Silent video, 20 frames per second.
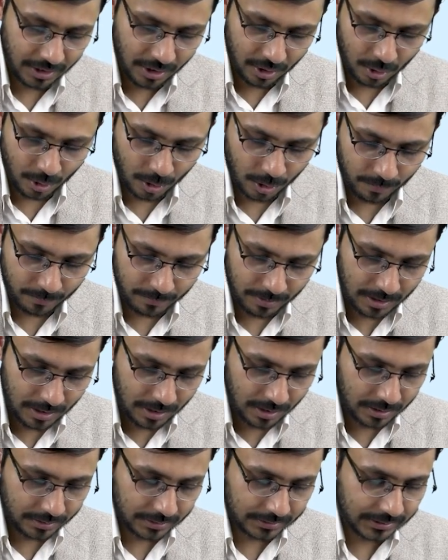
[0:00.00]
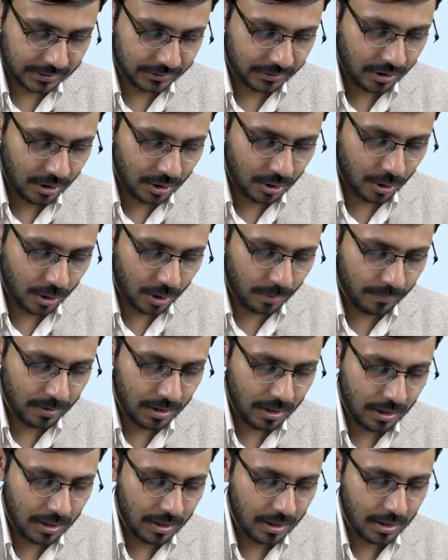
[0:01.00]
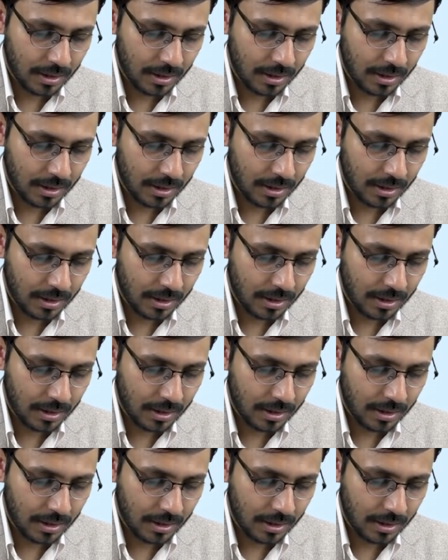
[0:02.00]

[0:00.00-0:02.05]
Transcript: normal, this is a normal